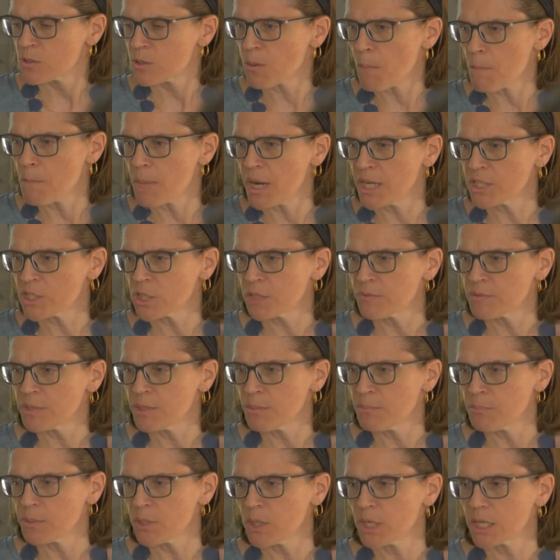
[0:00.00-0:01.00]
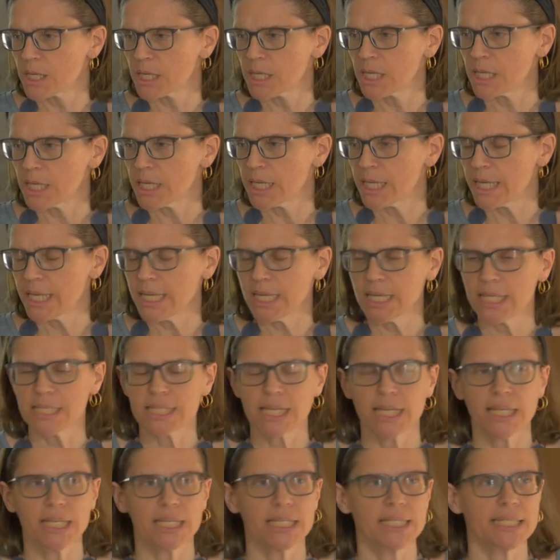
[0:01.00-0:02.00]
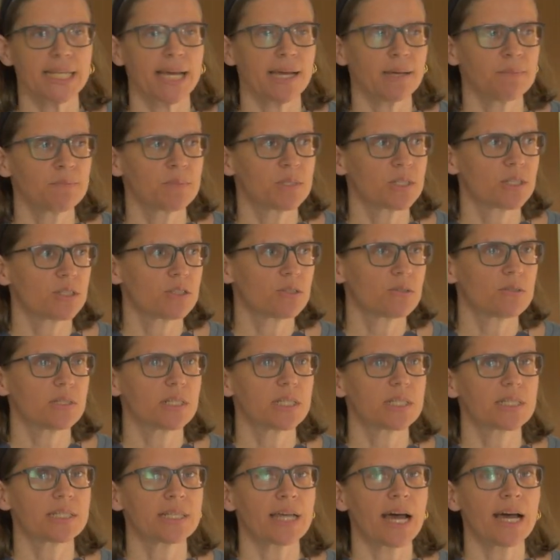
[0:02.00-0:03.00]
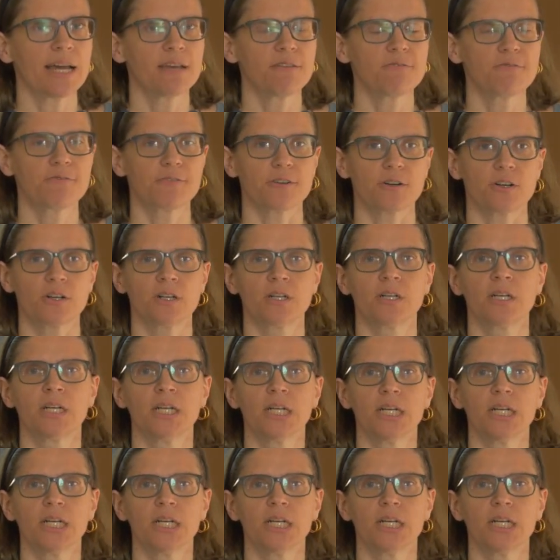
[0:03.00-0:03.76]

So much of the book is an attempt to decipher